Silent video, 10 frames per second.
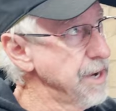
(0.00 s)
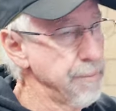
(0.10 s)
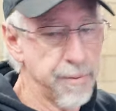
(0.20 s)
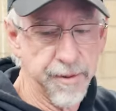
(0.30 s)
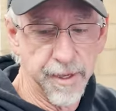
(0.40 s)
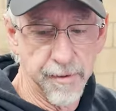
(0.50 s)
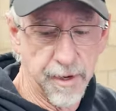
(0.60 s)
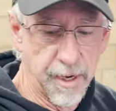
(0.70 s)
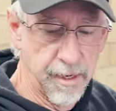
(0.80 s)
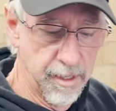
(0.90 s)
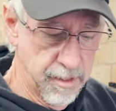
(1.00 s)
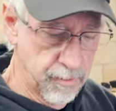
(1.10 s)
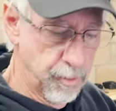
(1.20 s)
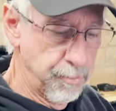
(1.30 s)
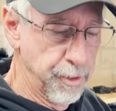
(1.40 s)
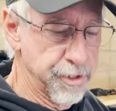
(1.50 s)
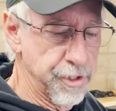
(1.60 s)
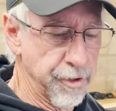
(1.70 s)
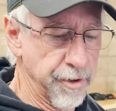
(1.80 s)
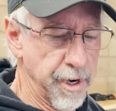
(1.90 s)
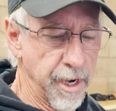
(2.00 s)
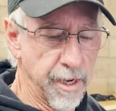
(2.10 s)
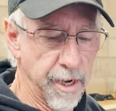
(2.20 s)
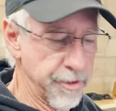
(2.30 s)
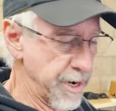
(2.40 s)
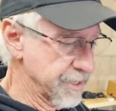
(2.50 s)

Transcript: up, and then uh, we'll put your uh, other